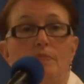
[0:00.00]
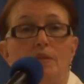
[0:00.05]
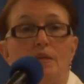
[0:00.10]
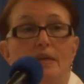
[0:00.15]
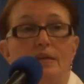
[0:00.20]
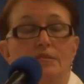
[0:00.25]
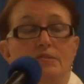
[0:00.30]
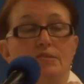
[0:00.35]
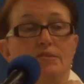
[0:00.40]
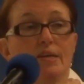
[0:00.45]

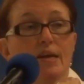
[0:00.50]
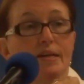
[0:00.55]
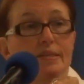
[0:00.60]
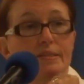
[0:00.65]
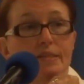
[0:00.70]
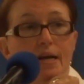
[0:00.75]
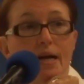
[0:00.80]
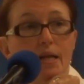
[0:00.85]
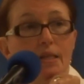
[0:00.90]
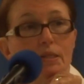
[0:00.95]
as
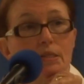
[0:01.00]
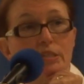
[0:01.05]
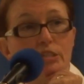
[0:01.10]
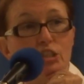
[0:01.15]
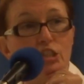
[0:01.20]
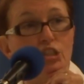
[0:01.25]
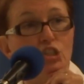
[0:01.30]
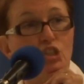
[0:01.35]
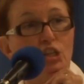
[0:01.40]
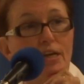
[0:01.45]

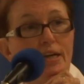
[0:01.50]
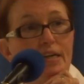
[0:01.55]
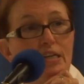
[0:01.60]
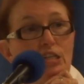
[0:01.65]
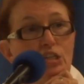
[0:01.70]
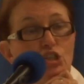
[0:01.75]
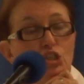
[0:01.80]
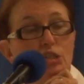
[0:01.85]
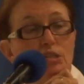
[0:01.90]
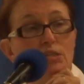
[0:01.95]
technology
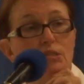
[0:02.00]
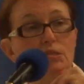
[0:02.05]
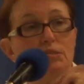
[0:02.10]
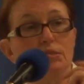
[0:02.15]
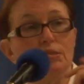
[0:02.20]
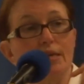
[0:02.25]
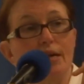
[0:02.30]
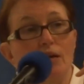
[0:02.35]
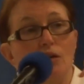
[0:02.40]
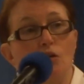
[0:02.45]

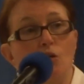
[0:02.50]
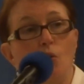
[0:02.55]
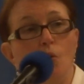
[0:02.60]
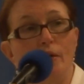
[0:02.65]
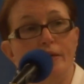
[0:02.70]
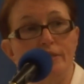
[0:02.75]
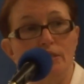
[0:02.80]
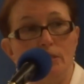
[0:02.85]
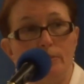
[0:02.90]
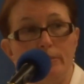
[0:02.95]
changes, they're
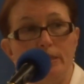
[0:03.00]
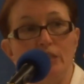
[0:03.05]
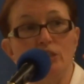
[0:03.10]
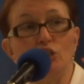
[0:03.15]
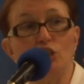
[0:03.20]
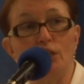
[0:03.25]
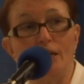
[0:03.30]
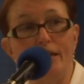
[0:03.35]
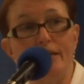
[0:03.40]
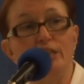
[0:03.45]
going to be
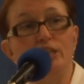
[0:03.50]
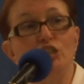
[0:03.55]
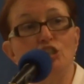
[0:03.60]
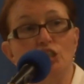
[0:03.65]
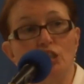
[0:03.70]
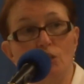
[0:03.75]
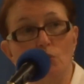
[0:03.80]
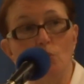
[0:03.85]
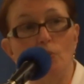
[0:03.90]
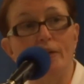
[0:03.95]

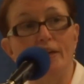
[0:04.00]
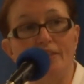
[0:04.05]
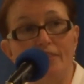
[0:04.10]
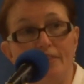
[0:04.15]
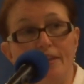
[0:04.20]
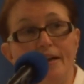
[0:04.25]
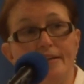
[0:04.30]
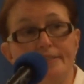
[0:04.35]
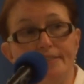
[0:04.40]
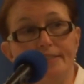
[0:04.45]
changing with
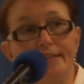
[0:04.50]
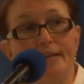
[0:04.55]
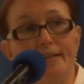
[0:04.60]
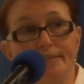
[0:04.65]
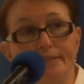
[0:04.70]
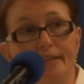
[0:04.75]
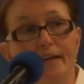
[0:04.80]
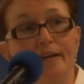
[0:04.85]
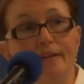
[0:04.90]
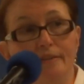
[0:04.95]
that
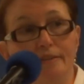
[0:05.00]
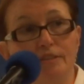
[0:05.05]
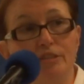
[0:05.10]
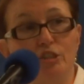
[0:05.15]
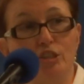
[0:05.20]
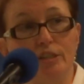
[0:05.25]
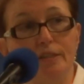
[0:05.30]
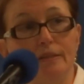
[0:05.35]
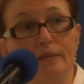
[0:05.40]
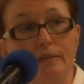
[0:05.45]
technology.